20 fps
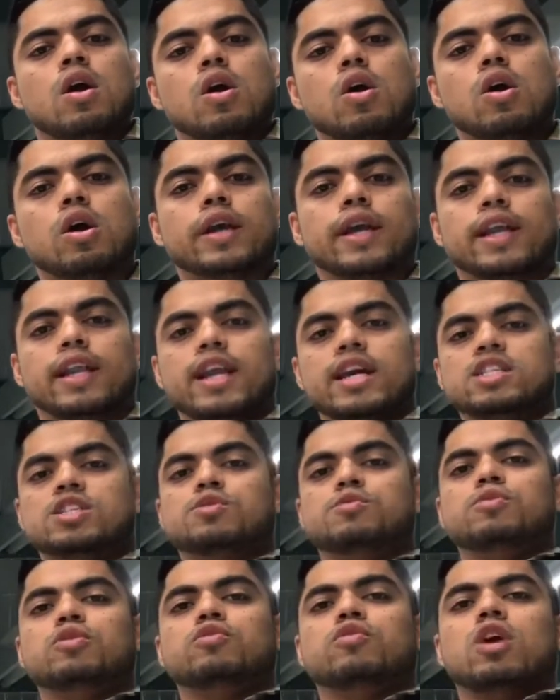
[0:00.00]
Okay, let's
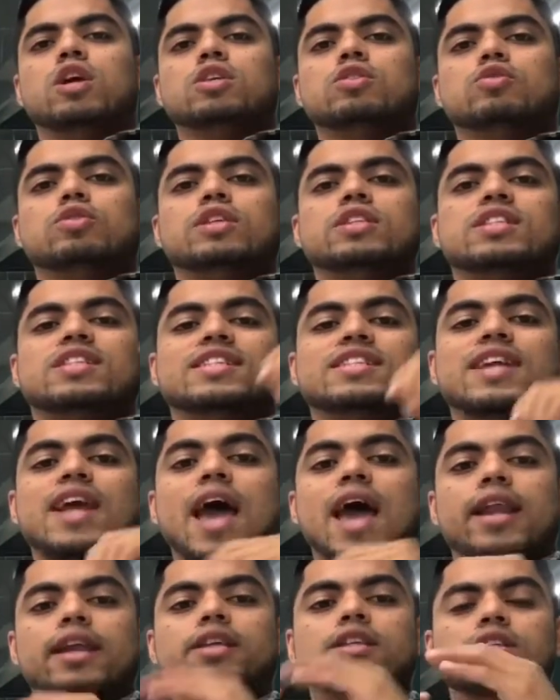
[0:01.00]
move on to the
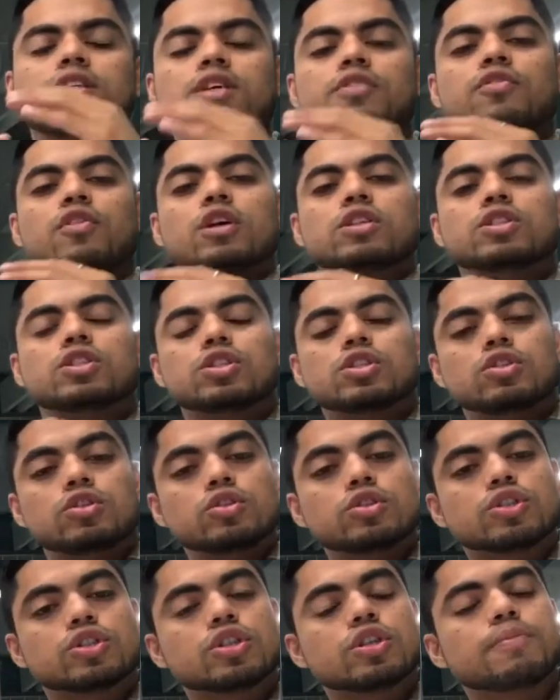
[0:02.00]
strategy what
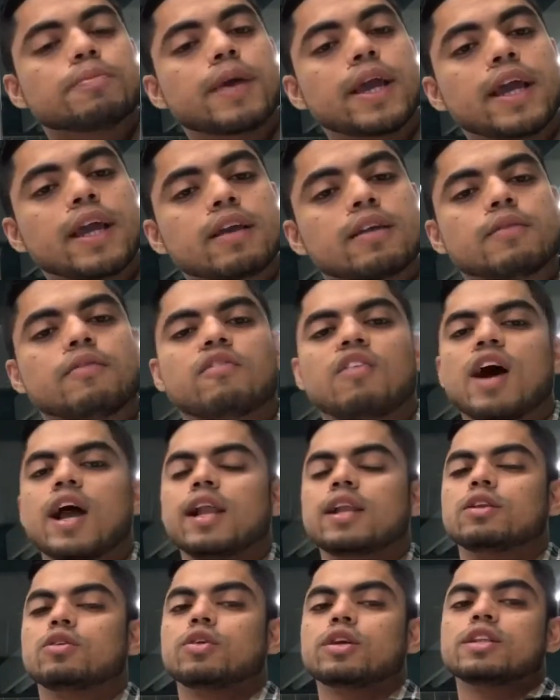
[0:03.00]
you should make
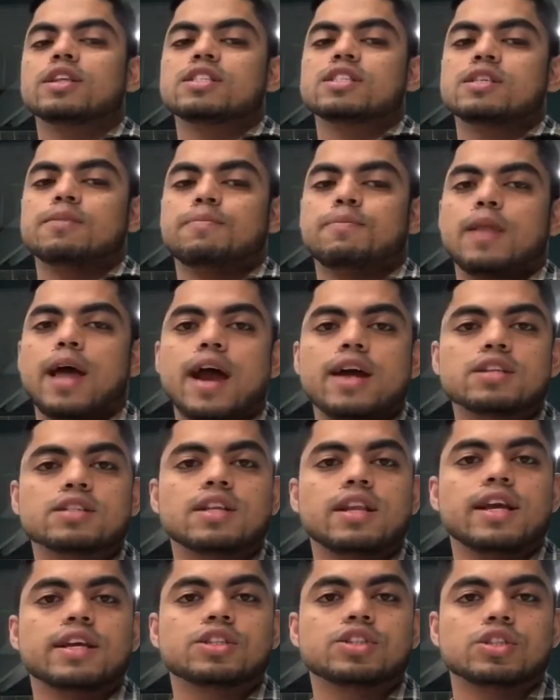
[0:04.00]
while doing the supplier
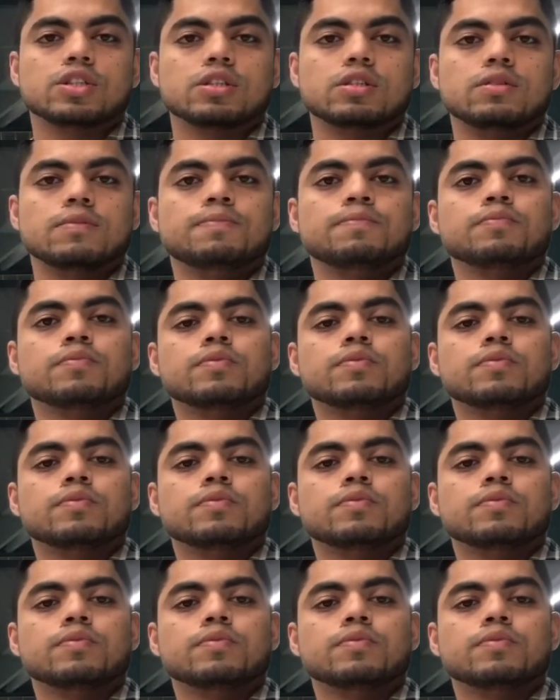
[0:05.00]
selection.